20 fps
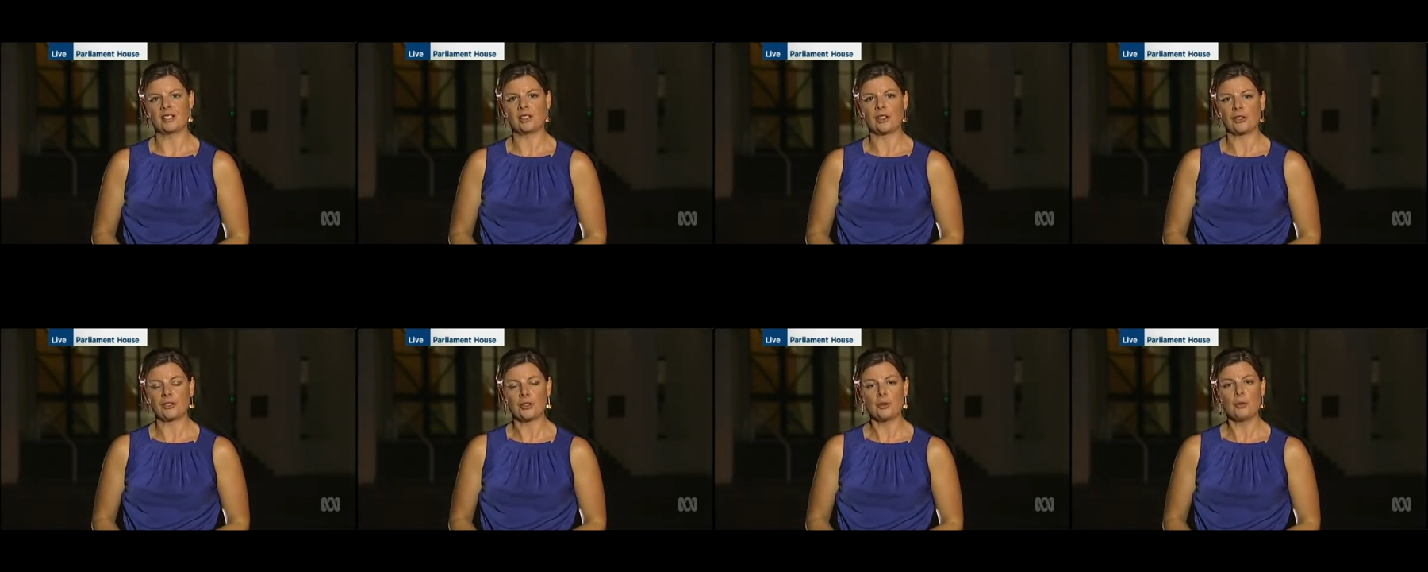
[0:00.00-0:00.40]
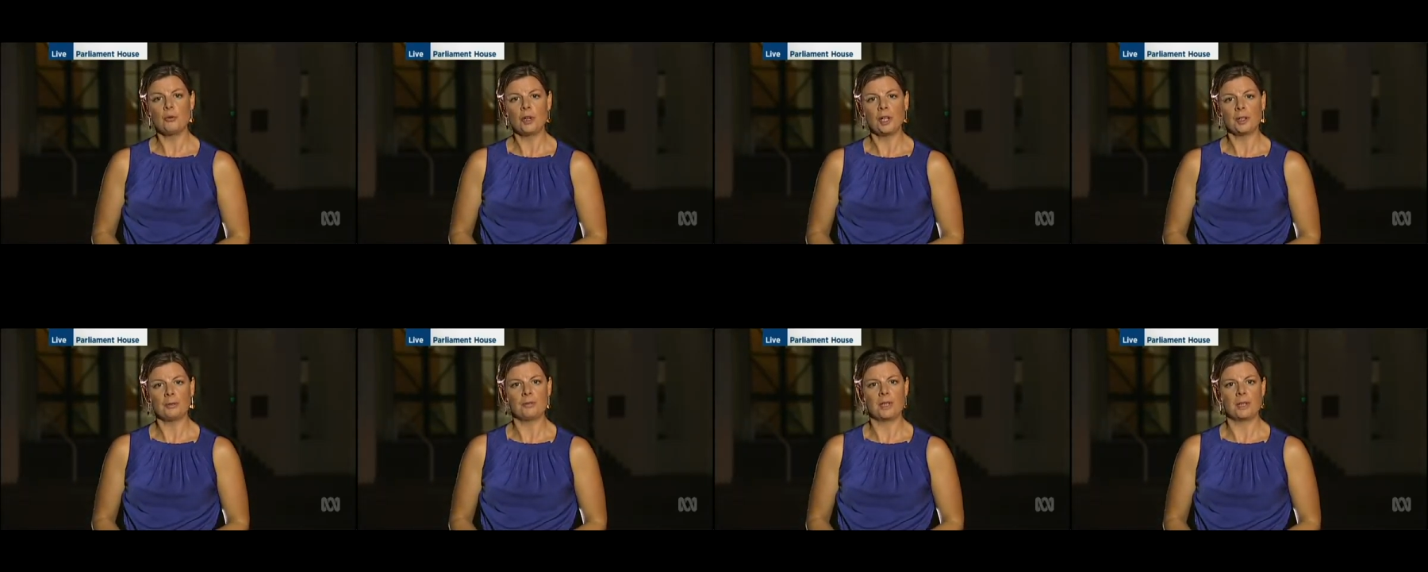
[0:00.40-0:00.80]
just a
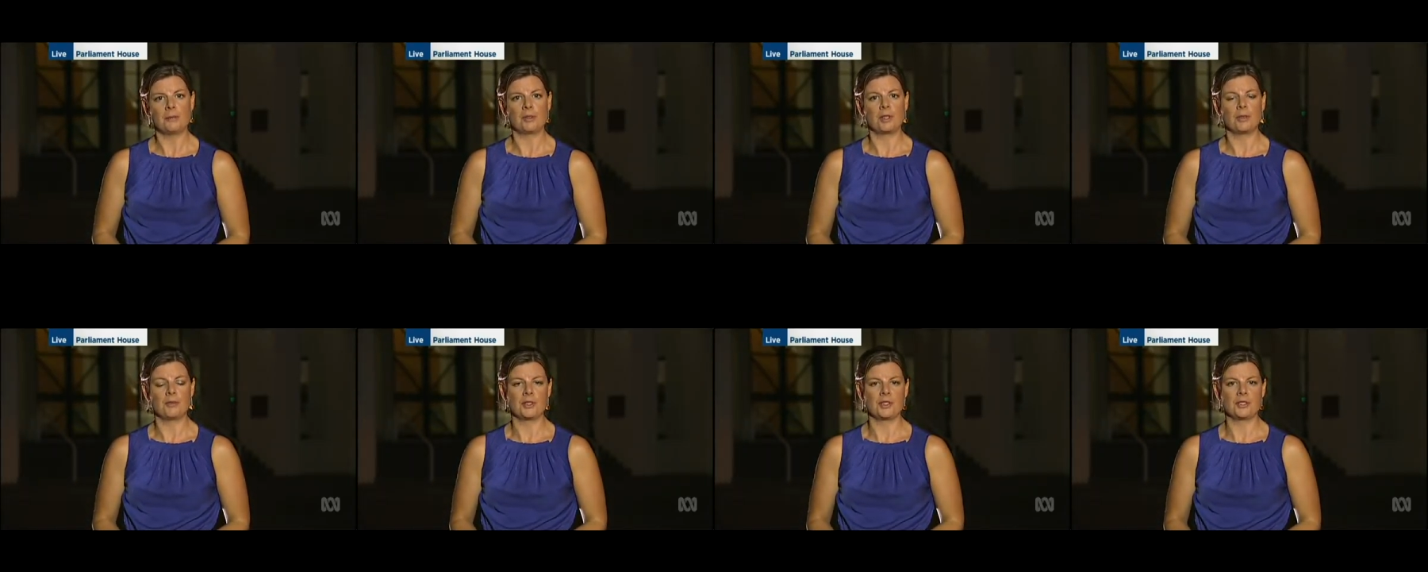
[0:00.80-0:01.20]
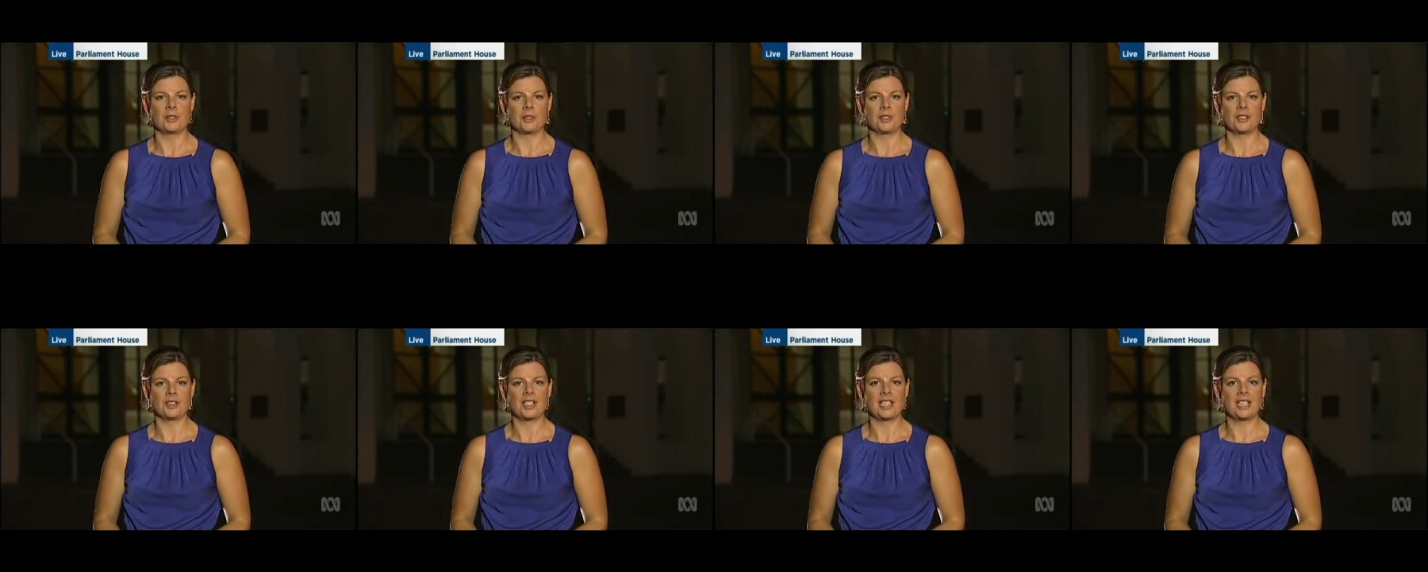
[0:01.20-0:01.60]
one-member
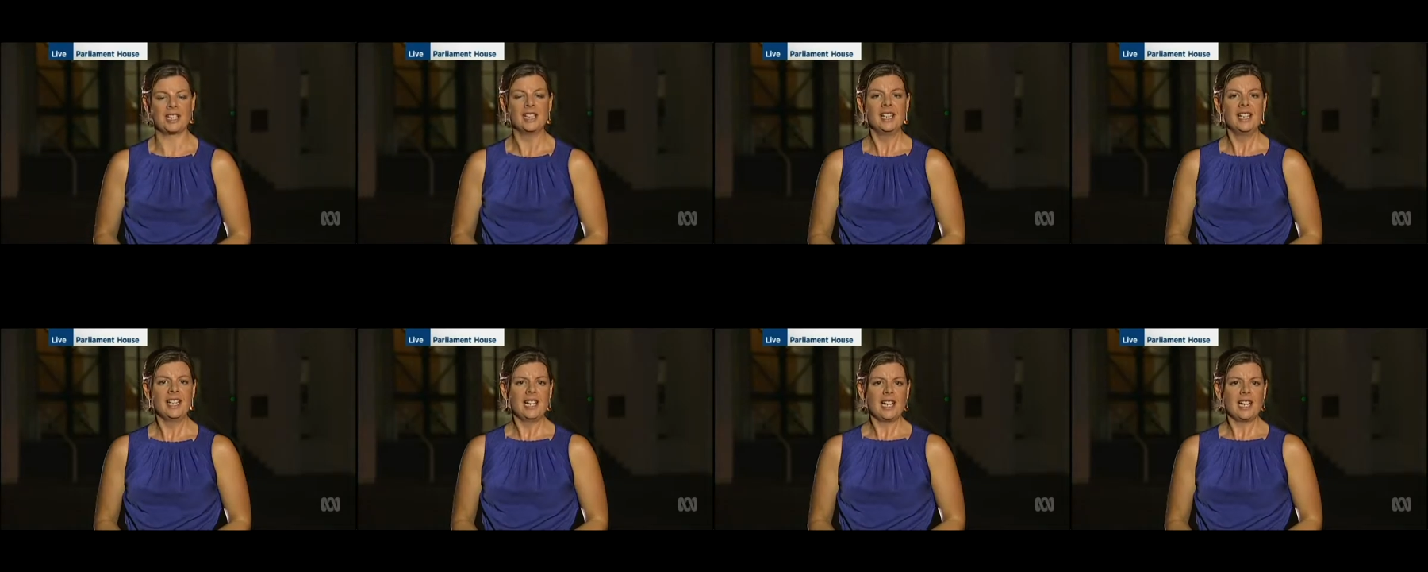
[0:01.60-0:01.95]
majority.